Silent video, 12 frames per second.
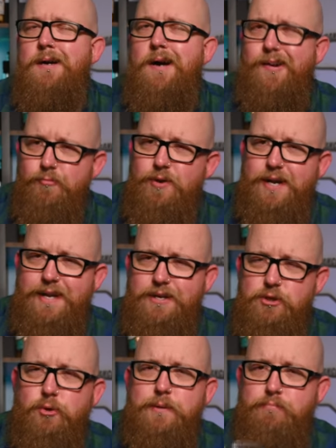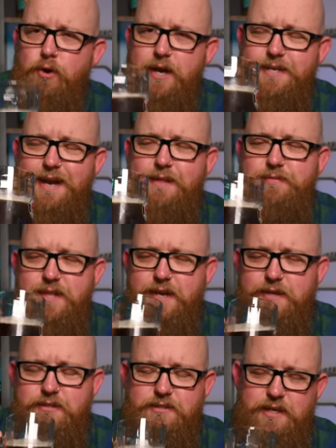I really enjoy bread, and
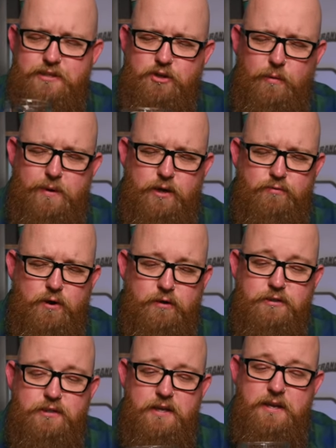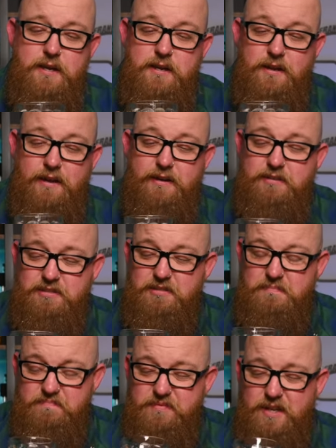this is coming across as
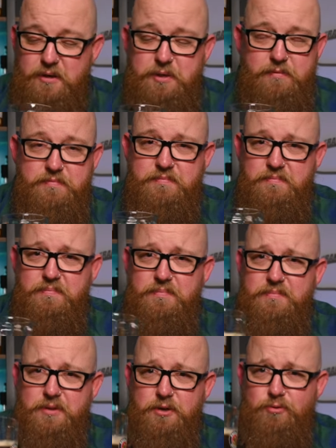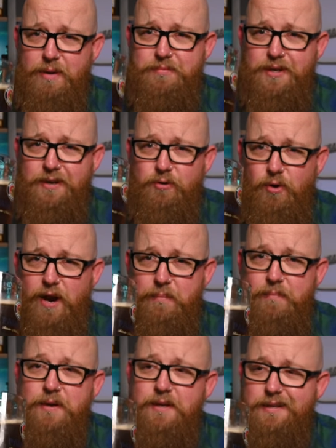kind of the creme de la
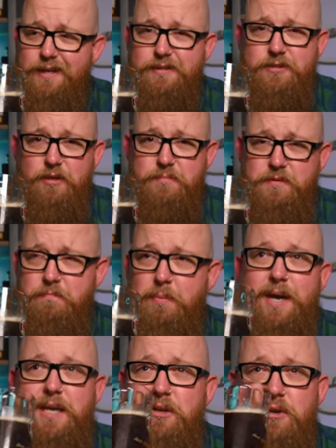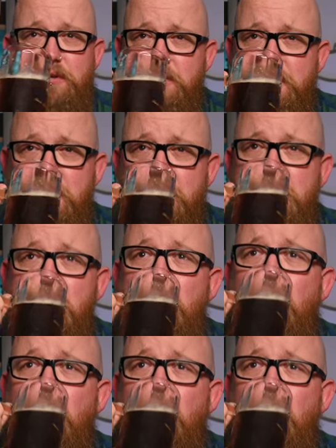creme in terms of baked goods, because